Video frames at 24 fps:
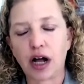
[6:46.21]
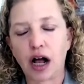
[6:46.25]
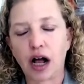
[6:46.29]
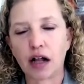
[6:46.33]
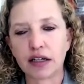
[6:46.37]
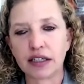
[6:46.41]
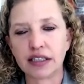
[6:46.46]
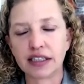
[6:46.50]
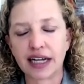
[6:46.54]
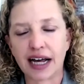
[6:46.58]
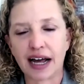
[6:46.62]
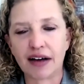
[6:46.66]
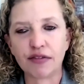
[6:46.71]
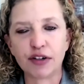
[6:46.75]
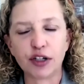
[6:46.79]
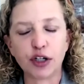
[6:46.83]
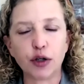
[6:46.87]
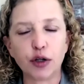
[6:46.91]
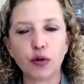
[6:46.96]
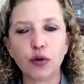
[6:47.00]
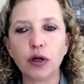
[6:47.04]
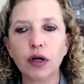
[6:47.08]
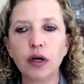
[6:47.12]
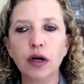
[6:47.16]
to Collins
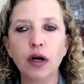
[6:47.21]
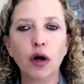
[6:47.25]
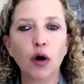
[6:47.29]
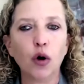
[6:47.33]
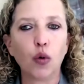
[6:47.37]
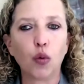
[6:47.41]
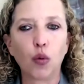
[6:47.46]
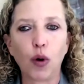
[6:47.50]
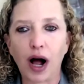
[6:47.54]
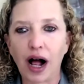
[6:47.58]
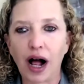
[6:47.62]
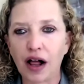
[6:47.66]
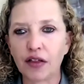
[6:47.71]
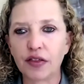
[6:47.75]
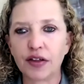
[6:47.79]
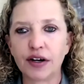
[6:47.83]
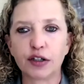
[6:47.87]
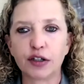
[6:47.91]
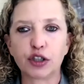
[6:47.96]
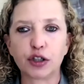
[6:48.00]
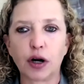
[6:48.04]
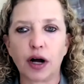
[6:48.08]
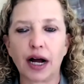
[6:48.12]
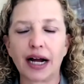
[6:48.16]
Avenue while
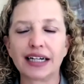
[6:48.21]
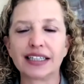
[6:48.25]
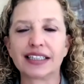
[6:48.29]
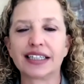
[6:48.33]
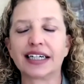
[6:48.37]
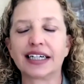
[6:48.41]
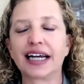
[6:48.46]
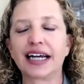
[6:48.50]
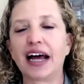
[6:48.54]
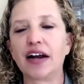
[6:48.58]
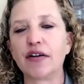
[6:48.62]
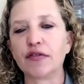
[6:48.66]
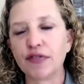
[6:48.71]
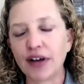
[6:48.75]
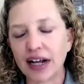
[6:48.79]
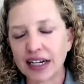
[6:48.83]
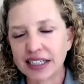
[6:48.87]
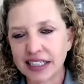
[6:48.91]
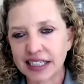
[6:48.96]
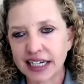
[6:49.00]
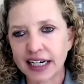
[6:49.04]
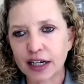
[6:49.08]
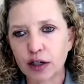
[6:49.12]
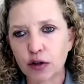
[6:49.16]
they're trying to get
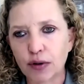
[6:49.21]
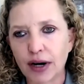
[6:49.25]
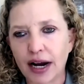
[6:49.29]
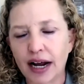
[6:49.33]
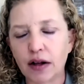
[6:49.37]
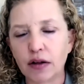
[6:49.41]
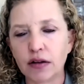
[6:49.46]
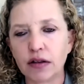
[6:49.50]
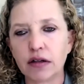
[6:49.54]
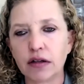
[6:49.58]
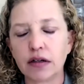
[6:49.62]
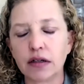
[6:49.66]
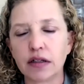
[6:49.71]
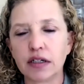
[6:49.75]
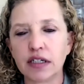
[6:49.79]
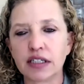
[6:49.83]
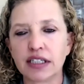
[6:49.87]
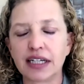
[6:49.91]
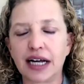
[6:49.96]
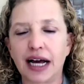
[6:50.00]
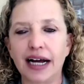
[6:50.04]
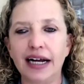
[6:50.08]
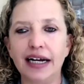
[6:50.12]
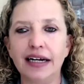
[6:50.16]
fencing around the
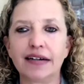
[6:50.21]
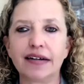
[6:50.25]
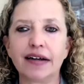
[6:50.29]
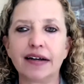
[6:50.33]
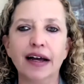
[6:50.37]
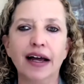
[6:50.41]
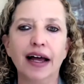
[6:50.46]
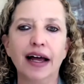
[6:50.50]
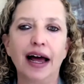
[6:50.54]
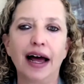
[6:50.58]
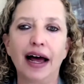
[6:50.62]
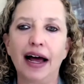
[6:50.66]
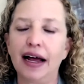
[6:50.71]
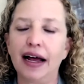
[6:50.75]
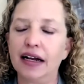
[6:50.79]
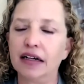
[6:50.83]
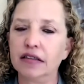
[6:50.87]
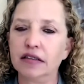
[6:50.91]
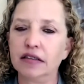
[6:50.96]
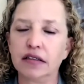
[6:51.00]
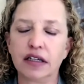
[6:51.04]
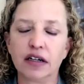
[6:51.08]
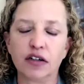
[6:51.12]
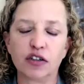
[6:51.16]
site.
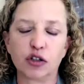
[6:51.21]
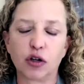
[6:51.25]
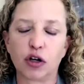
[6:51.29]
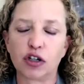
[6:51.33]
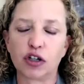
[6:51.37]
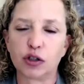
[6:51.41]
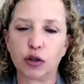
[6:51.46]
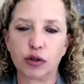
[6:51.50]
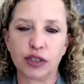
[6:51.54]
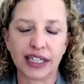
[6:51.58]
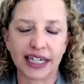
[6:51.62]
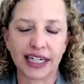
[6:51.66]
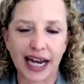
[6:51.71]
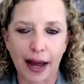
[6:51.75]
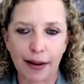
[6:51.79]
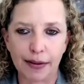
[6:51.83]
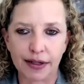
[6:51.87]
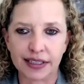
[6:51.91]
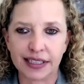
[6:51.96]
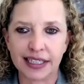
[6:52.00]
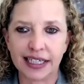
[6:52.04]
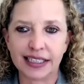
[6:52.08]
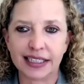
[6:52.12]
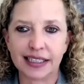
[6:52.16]
And there's also
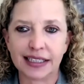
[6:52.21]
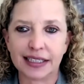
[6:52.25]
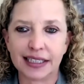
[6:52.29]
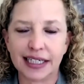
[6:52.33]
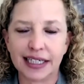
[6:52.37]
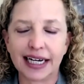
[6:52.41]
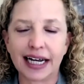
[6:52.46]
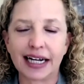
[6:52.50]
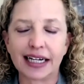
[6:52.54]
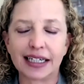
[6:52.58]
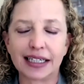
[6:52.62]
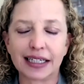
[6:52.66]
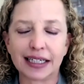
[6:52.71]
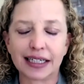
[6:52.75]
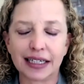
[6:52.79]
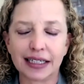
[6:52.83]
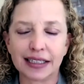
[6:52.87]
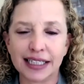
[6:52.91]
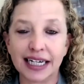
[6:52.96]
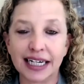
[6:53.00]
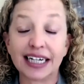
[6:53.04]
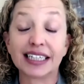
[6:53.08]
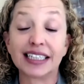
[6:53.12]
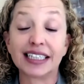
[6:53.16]
decontamination
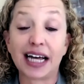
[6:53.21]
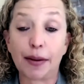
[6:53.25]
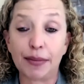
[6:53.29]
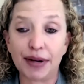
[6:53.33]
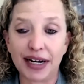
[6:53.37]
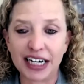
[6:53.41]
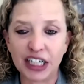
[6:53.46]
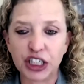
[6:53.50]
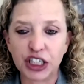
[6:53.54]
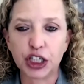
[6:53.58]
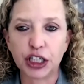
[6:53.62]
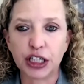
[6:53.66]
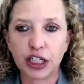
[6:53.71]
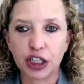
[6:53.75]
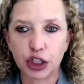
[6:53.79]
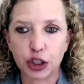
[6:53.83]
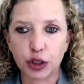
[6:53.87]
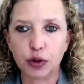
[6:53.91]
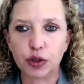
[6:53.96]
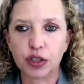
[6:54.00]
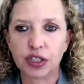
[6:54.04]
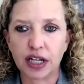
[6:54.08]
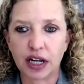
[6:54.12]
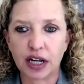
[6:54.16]

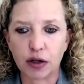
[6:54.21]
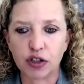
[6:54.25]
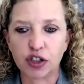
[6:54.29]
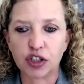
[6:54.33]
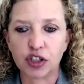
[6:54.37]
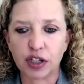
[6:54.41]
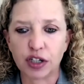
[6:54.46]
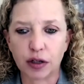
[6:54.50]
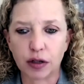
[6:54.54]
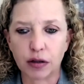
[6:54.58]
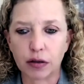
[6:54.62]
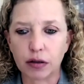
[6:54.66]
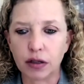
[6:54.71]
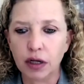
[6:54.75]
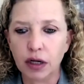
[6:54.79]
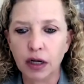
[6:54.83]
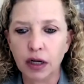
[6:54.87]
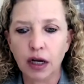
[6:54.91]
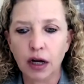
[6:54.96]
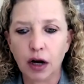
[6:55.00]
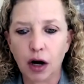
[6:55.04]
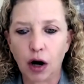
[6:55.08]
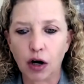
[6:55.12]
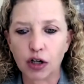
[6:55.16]
issues that are still
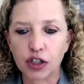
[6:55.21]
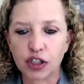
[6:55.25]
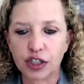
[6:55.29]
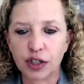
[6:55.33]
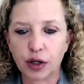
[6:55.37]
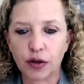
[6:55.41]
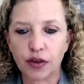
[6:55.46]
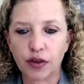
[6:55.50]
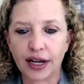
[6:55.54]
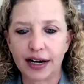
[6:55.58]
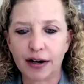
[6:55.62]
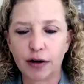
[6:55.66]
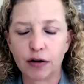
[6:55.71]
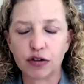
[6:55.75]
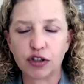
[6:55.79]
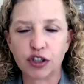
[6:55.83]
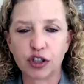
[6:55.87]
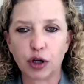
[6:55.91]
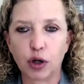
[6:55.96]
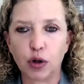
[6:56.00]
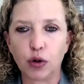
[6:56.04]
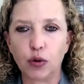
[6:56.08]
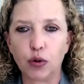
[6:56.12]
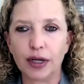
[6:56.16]
there.
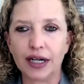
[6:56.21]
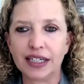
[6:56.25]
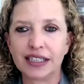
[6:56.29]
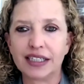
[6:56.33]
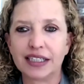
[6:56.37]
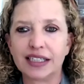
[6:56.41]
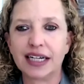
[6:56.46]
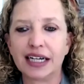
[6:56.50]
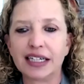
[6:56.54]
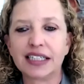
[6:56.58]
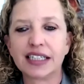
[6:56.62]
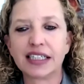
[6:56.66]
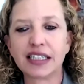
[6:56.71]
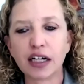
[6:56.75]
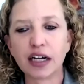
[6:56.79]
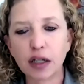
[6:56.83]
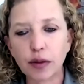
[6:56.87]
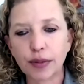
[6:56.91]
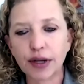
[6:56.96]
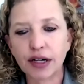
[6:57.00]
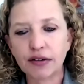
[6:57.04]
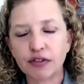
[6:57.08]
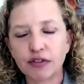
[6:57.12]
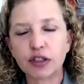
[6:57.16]
So it's
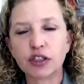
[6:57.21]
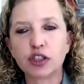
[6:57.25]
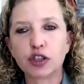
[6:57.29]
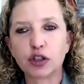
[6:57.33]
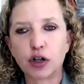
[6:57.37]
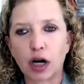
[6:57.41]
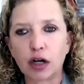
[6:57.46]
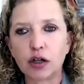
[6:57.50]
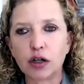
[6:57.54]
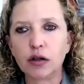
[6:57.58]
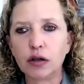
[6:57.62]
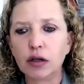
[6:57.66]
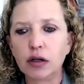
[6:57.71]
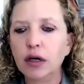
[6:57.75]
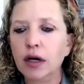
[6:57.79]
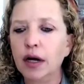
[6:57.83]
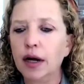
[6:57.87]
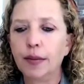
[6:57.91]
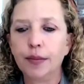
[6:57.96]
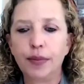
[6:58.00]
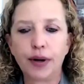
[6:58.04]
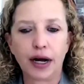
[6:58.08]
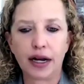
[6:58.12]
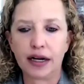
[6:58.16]
still a bit of a struggle,
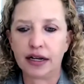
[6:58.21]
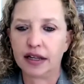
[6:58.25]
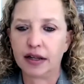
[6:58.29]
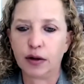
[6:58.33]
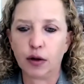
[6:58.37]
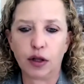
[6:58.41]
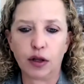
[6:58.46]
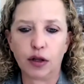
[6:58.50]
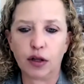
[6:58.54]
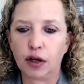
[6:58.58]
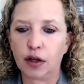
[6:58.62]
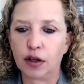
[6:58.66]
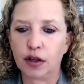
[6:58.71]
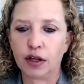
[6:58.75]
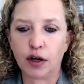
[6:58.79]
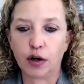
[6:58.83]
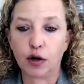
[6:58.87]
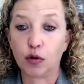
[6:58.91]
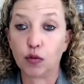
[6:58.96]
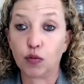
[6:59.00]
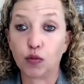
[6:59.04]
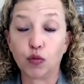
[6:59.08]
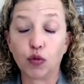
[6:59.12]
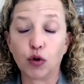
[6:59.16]
but
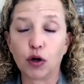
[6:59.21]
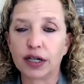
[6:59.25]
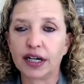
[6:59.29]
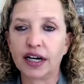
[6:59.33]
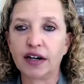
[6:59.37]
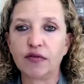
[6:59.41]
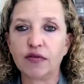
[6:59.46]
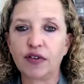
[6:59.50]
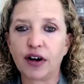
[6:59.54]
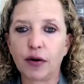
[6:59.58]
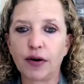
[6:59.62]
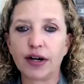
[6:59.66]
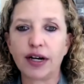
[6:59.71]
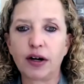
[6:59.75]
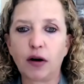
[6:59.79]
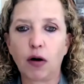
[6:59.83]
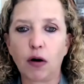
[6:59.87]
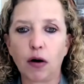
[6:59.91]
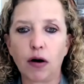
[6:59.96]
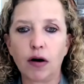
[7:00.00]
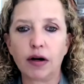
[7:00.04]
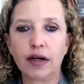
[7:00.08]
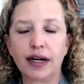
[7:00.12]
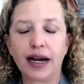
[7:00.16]
they're working very
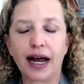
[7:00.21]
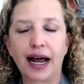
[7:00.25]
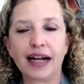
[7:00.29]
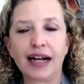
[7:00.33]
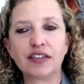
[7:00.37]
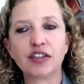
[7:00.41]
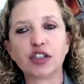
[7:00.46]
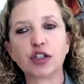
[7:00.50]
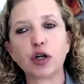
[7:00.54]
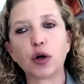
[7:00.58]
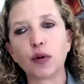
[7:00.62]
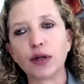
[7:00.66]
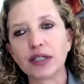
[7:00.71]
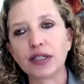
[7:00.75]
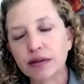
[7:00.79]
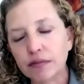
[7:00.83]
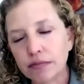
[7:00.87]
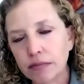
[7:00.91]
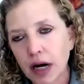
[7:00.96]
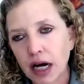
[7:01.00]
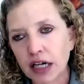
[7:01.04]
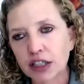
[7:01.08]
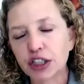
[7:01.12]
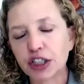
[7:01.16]
hard. And so as
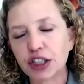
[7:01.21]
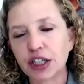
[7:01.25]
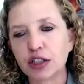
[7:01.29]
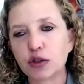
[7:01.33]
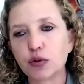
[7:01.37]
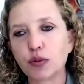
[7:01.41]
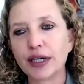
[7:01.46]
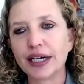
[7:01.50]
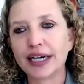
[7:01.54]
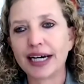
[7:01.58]
much as